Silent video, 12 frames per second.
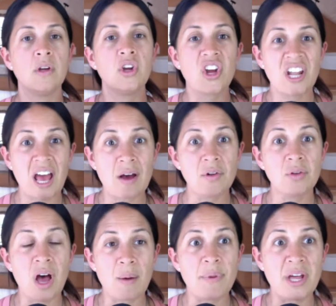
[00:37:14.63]
you're going to have a
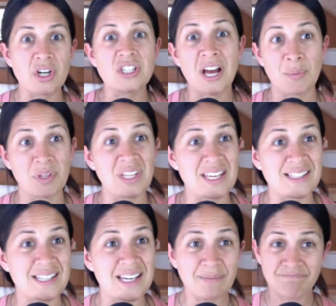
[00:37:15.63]
lot better time with
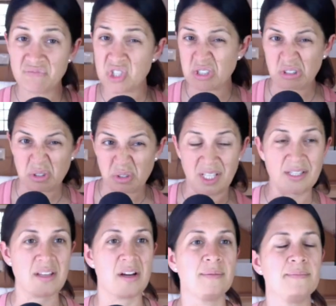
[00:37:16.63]
EC. Just a little
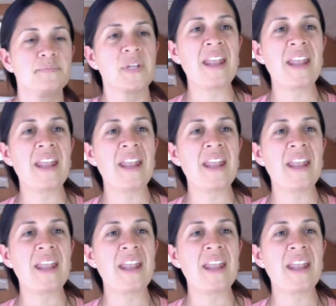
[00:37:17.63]
hint there.